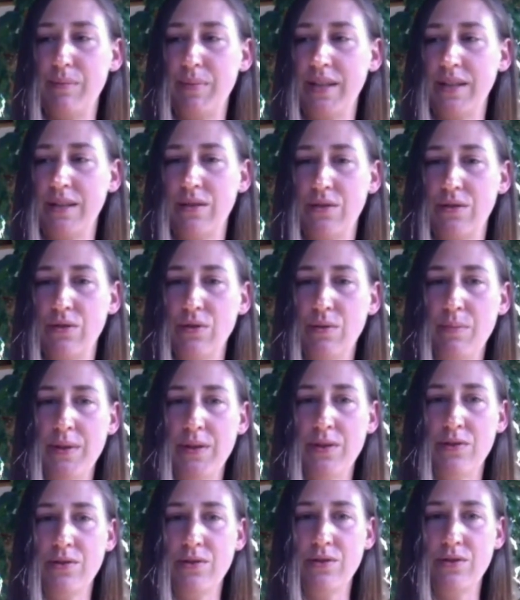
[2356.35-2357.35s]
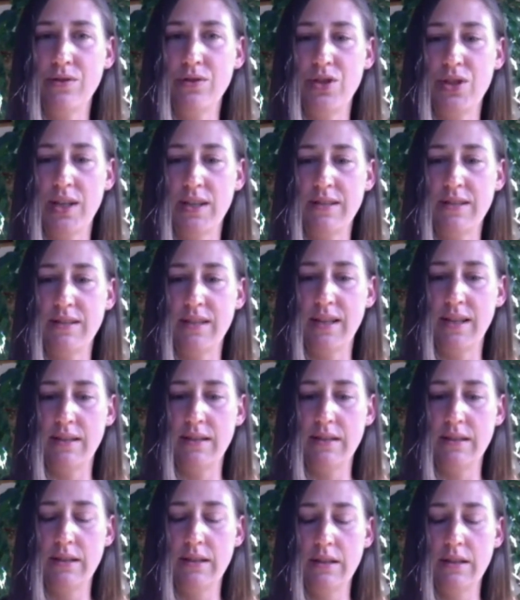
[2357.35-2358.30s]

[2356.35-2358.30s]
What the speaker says: but it could be also just that